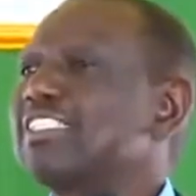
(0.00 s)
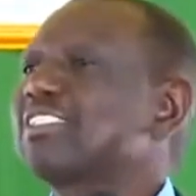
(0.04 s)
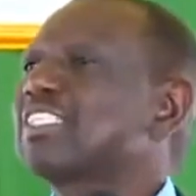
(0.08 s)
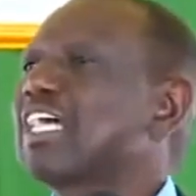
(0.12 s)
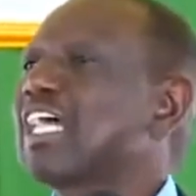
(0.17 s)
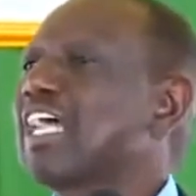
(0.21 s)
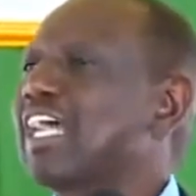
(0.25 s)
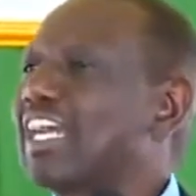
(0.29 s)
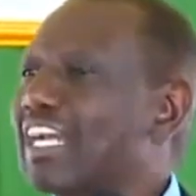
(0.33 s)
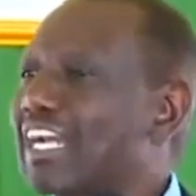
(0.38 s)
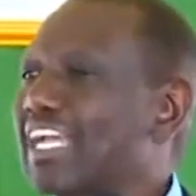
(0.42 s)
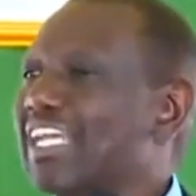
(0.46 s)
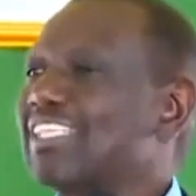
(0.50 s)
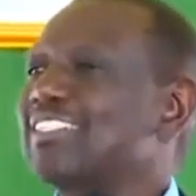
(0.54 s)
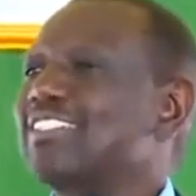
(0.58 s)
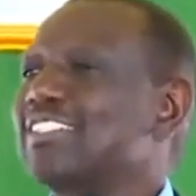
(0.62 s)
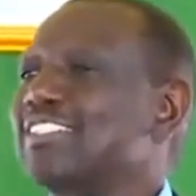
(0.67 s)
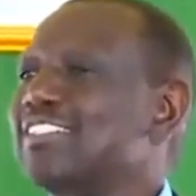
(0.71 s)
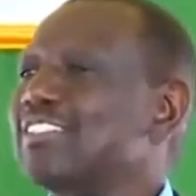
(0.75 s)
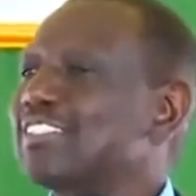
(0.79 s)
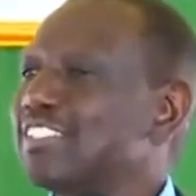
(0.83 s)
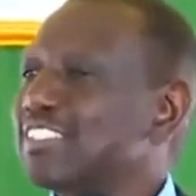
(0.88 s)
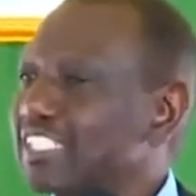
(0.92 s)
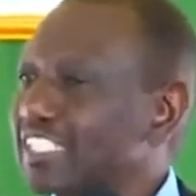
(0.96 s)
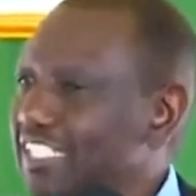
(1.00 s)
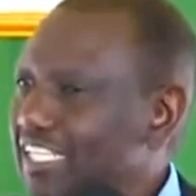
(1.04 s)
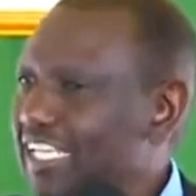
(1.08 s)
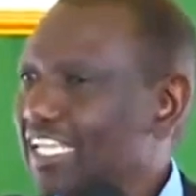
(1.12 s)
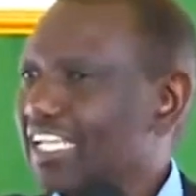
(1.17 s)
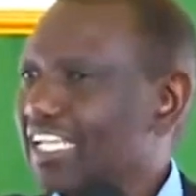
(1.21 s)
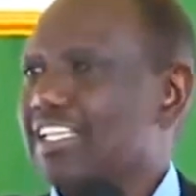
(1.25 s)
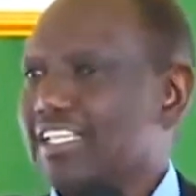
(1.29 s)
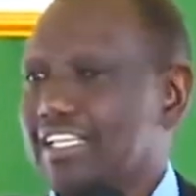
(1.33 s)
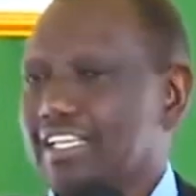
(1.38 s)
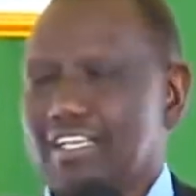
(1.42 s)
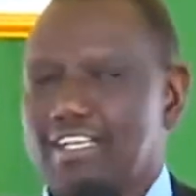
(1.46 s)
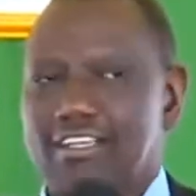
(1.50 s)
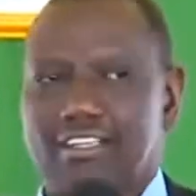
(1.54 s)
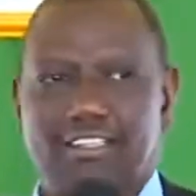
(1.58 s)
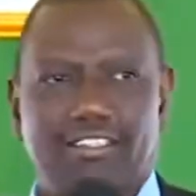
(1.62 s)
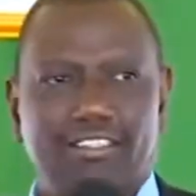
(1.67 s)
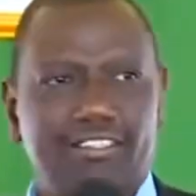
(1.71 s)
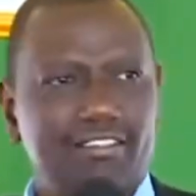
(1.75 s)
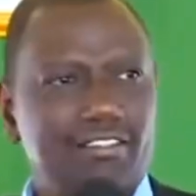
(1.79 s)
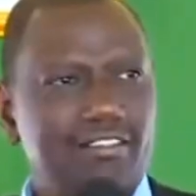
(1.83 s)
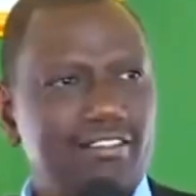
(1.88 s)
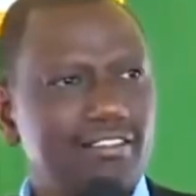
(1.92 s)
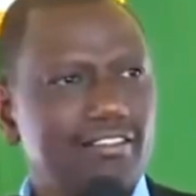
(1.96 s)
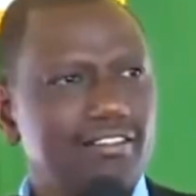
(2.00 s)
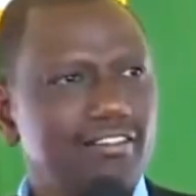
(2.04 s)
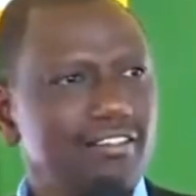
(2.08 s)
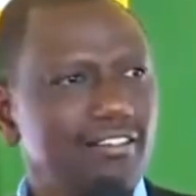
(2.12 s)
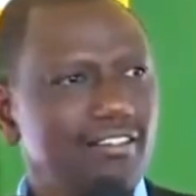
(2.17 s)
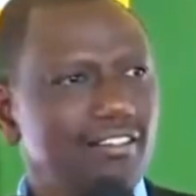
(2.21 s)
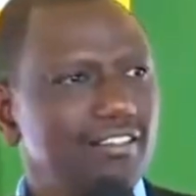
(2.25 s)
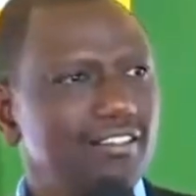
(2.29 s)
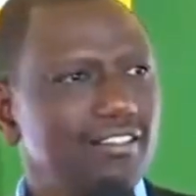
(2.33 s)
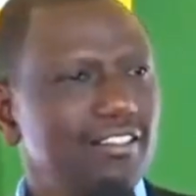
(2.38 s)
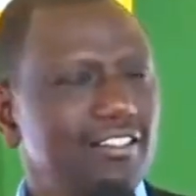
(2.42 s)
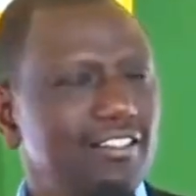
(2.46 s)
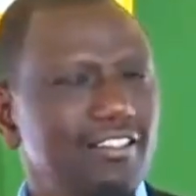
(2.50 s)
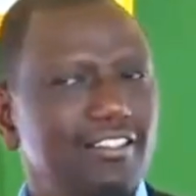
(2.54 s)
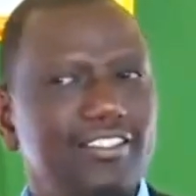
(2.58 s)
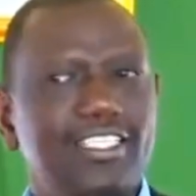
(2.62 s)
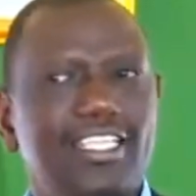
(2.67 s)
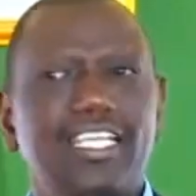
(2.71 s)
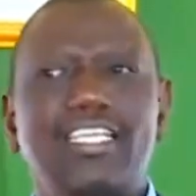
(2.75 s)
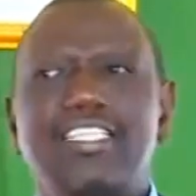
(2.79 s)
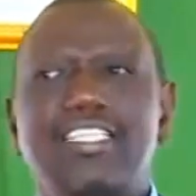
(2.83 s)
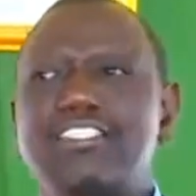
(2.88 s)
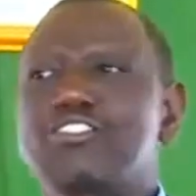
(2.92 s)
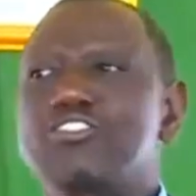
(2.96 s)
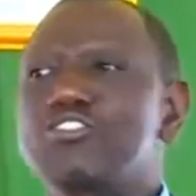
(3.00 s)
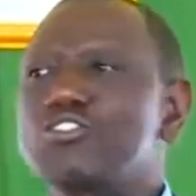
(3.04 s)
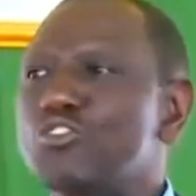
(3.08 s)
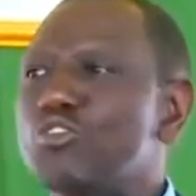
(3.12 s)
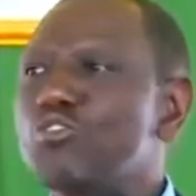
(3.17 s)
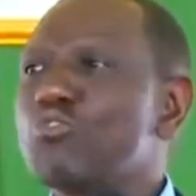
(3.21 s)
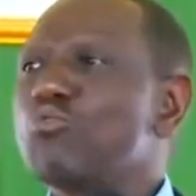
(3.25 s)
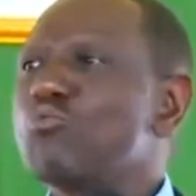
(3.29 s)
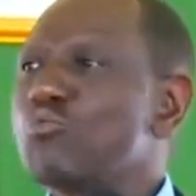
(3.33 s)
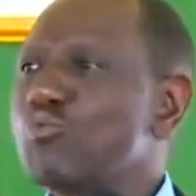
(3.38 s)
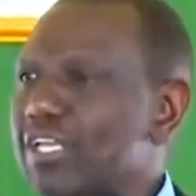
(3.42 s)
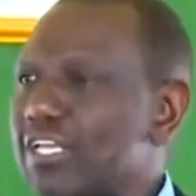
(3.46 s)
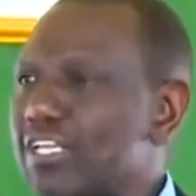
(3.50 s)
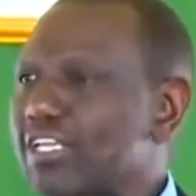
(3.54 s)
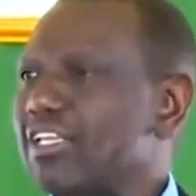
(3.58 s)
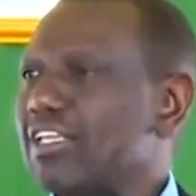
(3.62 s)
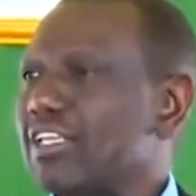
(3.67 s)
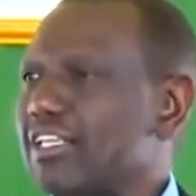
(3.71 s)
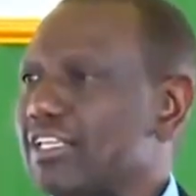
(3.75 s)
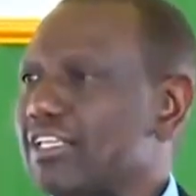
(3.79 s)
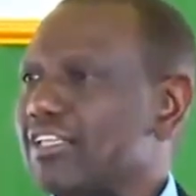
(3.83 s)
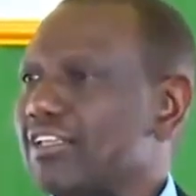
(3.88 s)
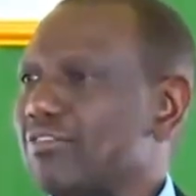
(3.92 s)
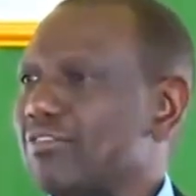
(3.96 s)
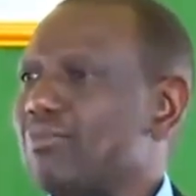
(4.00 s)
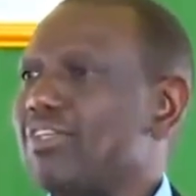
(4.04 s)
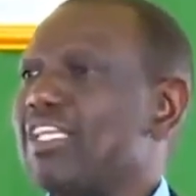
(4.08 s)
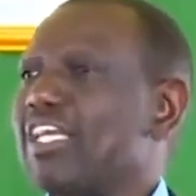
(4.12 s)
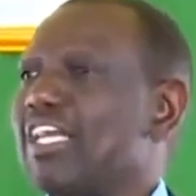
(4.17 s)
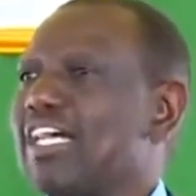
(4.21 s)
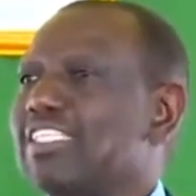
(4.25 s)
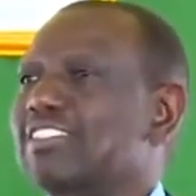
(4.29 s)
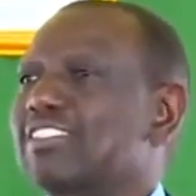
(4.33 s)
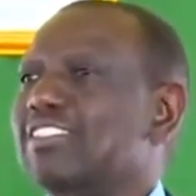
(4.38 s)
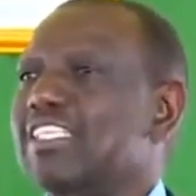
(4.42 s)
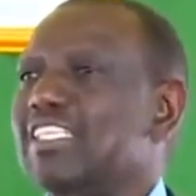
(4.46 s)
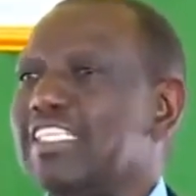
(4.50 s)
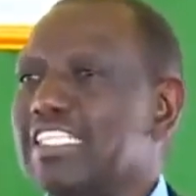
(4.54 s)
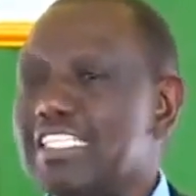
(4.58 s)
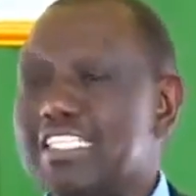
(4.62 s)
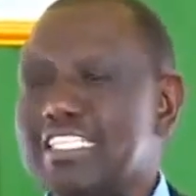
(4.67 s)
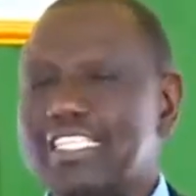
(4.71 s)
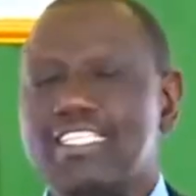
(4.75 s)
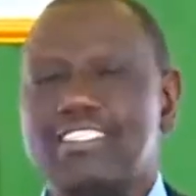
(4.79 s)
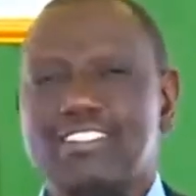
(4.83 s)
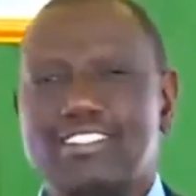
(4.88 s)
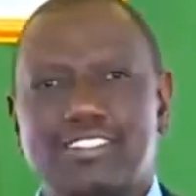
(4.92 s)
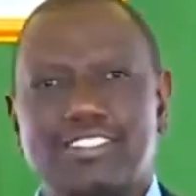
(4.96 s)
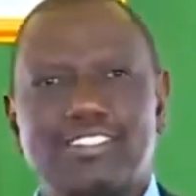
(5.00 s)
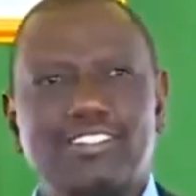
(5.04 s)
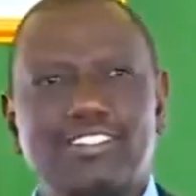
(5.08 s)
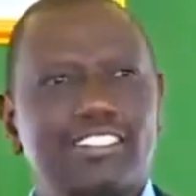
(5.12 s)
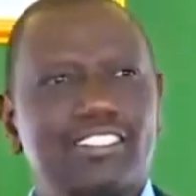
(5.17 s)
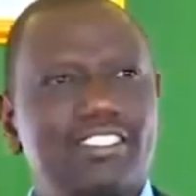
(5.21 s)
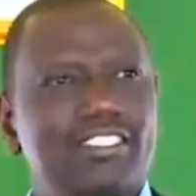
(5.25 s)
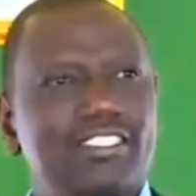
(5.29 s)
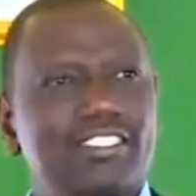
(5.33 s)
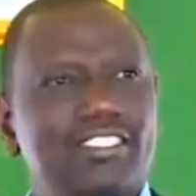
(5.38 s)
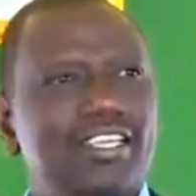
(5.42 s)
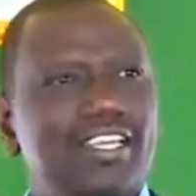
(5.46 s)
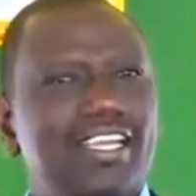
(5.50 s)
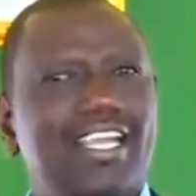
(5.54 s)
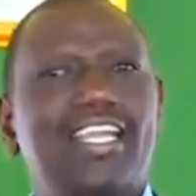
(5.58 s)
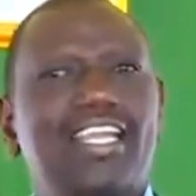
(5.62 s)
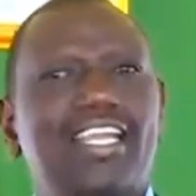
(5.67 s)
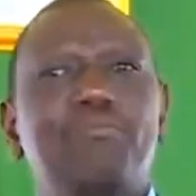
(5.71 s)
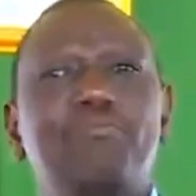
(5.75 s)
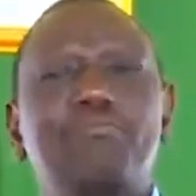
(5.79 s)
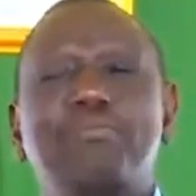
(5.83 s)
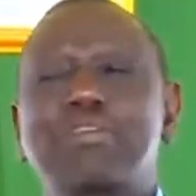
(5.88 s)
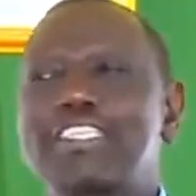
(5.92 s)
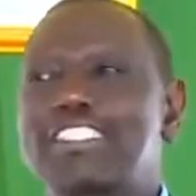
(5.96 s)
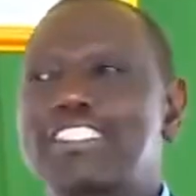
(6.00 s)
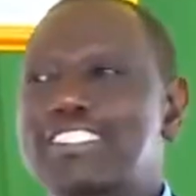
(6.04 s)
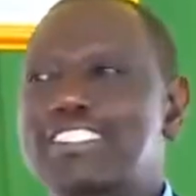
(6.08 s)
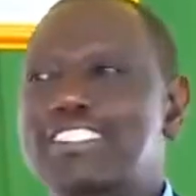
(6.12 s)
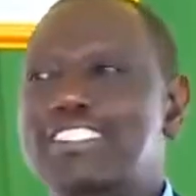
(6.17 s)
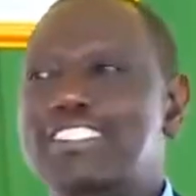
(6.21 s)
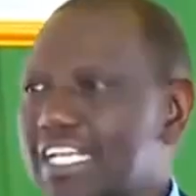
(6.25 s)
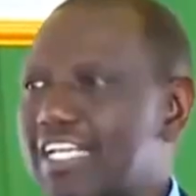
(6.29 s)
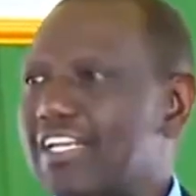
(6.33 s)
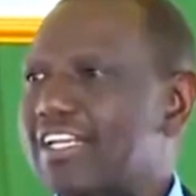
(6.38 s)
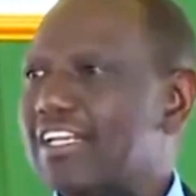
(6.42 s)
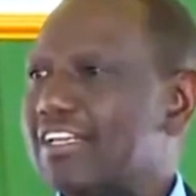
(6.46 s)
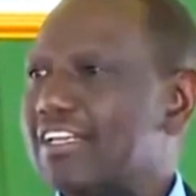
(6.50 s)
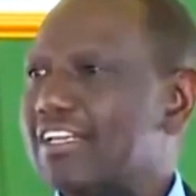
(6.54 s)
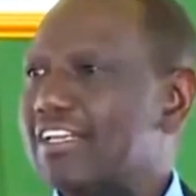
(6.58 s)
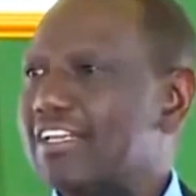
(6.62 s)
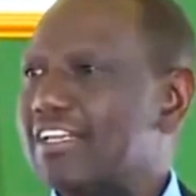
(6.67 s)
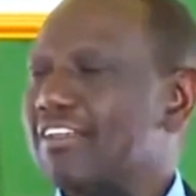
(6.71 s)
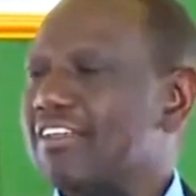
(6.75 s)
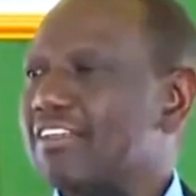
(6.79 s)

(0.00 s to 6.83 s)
is a crisis in Kenya. There is no way we as leaders can pretend